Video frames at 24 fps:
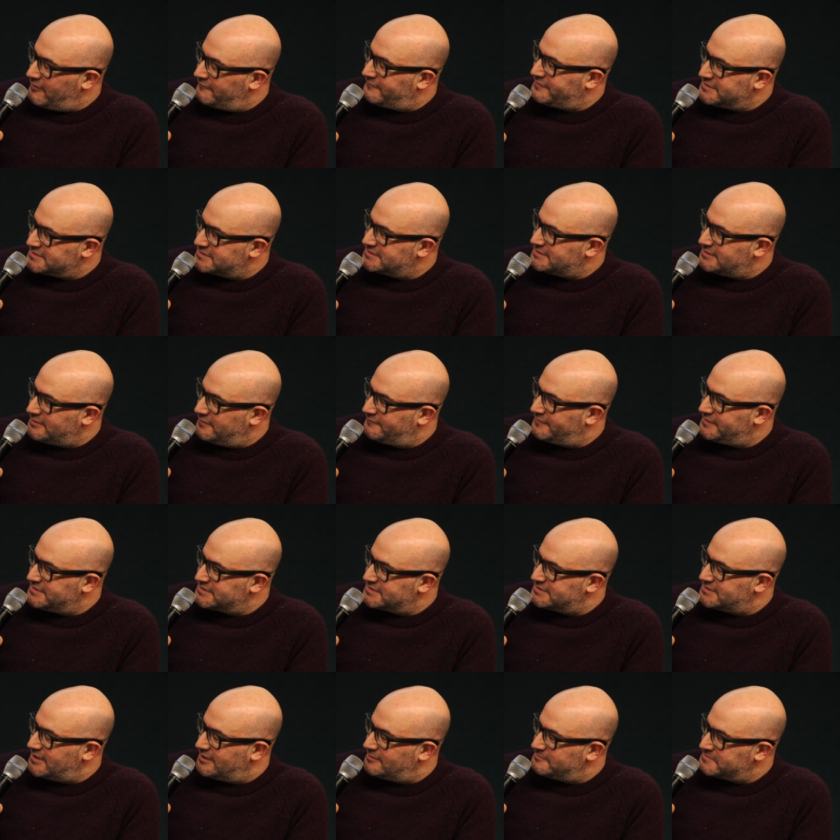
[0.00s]
of his of
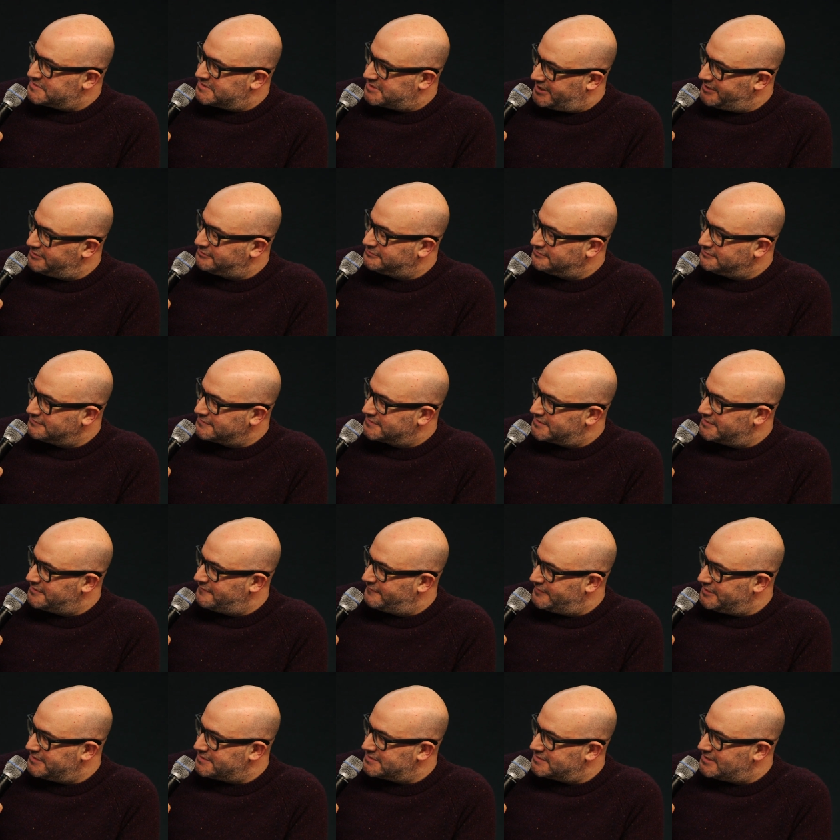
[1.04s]
his um, skills and of
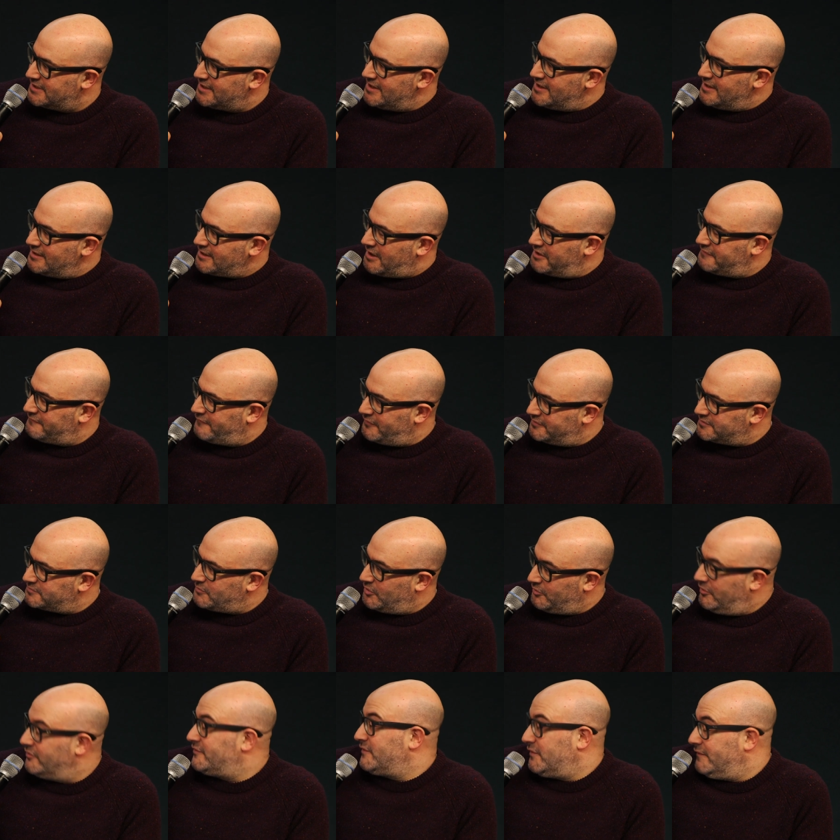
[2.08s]
his kind of,
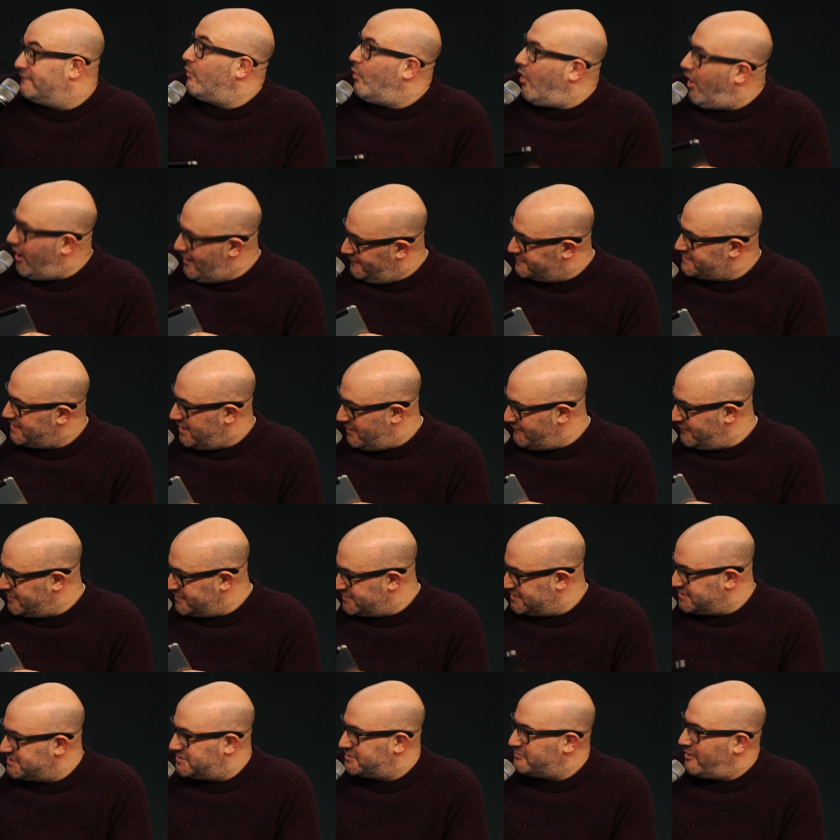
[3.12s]
uh, from what I've seen, I've only
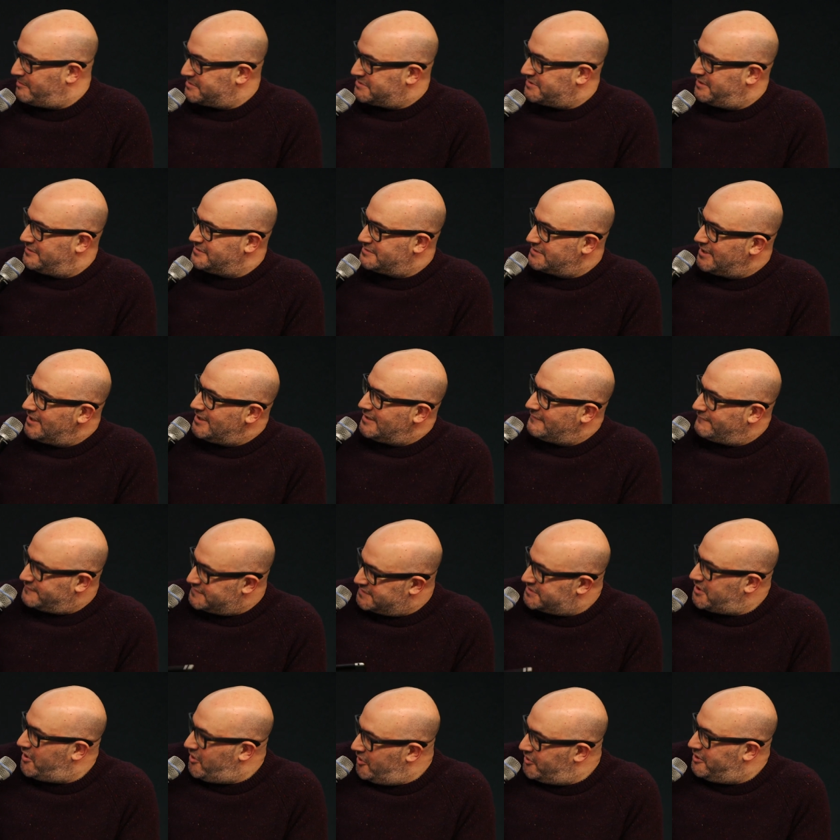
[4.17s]
seen two episodes,
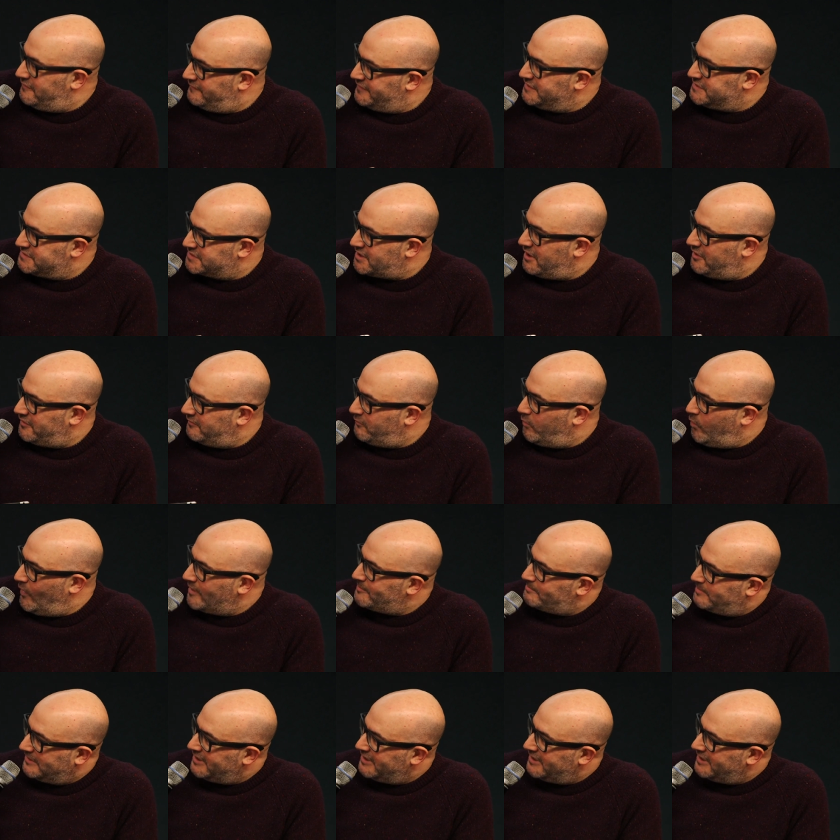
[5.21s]
certain of his kind of